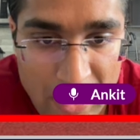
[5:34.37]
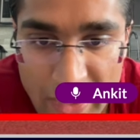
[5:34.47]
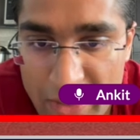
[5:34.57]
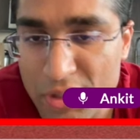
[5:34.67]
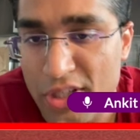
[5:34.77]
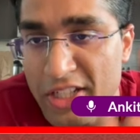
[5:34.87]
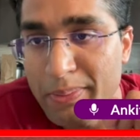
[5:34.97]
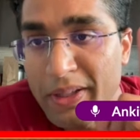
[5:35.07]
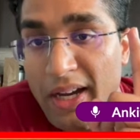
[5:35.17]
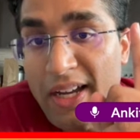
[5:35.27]
It also has to
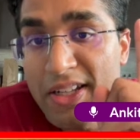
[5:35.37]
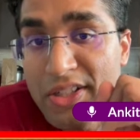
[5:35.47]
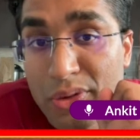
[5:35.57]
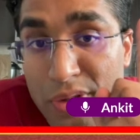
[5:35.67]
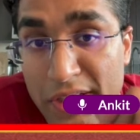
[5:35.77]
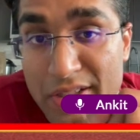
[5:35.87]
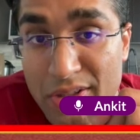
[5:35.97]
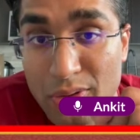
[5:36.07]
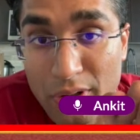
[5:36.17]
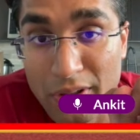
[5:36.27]
be the highest unique
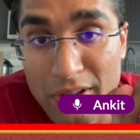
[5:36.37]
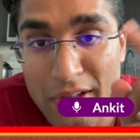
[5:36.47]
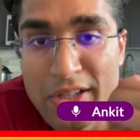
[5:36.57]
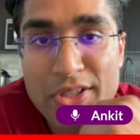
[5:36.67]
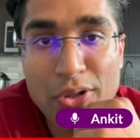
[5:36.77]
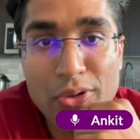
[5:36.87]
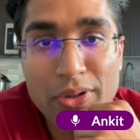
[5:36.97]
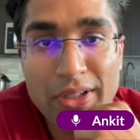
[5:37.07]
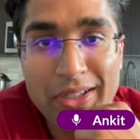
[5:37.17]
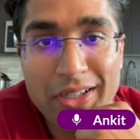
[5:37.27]
score. So
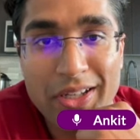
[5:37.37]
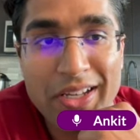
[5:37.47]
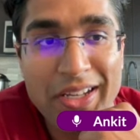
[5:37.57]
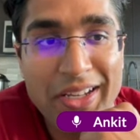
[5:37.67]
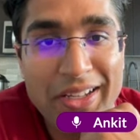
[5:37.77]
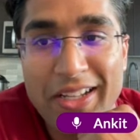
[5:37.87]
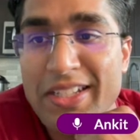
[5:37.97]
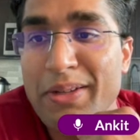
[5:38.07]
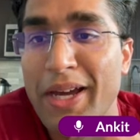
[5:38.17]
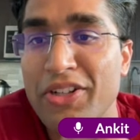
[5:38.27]
let's
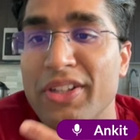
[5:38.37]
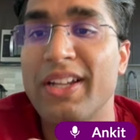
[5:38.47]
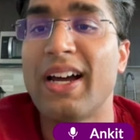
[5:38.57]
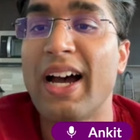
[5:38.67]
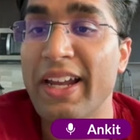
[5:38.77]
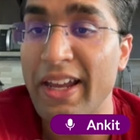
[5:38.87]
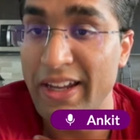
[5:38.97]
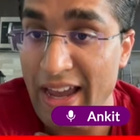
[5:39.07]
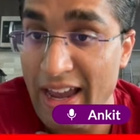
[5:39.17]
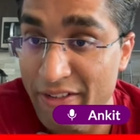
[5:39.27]
imagine that I
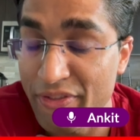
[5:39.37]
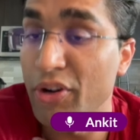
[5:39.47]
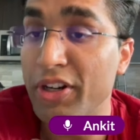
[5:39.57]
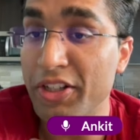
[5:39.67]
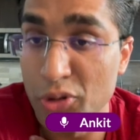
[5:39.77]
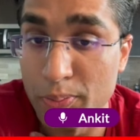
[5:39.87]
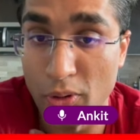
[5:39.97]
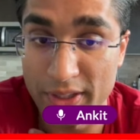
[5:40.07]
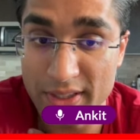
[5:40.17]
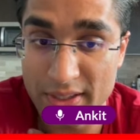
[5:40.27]
have 32
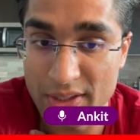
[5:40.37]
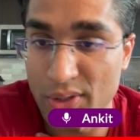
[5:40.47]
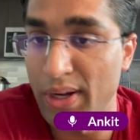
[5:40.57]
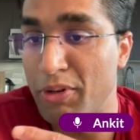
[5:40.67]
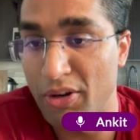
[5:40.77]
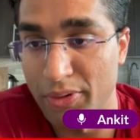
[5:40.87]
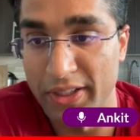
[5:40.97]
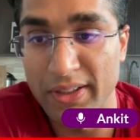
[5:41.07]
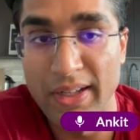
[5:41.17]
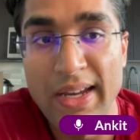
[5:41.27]
points, so I'm not
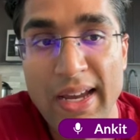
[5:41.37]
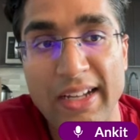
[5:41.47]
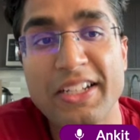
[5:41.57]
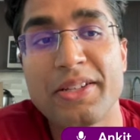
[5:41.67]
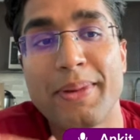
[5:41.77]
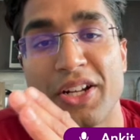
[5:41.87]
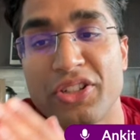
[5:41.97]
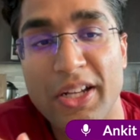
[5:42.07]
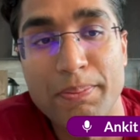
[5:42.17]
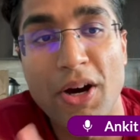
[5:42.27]
winning. And let's imagine
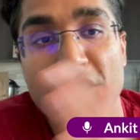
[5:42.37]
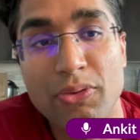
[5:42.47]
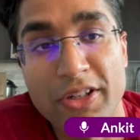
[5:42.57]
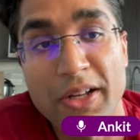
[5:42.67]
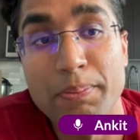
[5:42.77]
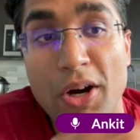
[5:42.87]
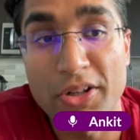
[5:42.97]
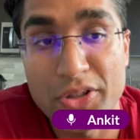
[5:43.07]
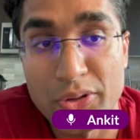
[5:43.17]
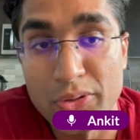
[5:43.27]
that bot 1 and bot
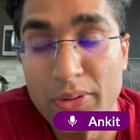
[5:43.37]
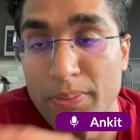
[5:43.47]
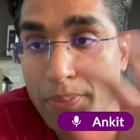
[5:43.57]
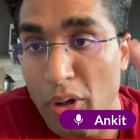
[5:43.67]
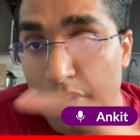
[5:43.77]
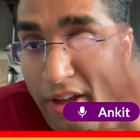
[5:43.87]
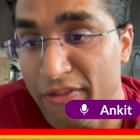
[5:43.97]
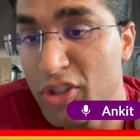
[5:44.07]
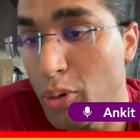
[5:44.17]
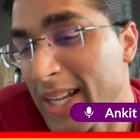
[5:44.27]
2 both
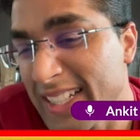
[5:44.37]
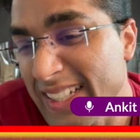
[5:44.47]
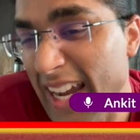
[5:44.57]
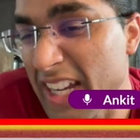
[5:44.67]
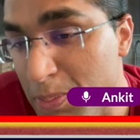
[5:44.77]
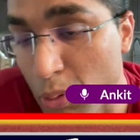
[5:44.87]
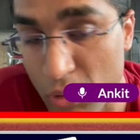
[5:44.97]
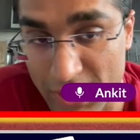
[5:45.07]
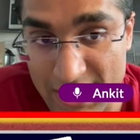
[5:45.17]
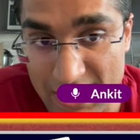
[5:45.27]
have 28
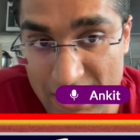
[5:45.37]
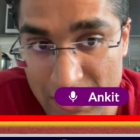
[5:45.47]
points.